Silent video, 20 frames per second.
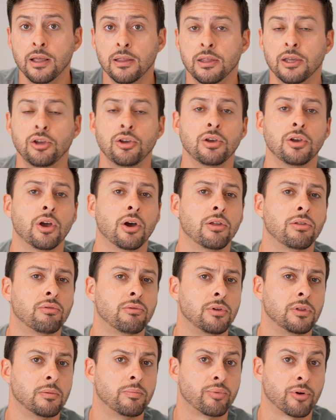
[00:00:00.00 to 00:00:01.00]
Then you can go
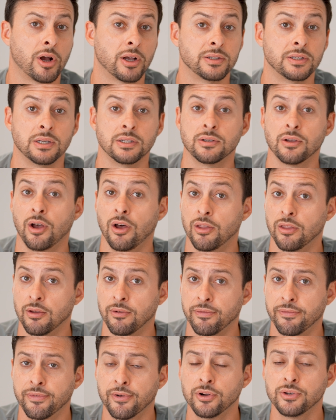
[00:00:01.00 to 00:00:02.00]
through the process on the
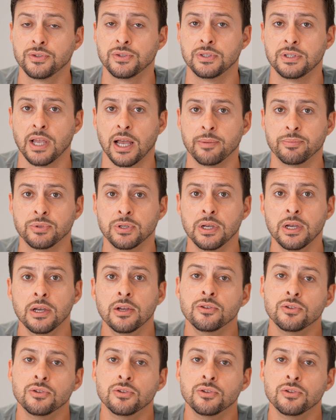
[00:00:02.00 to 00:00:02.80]
first steps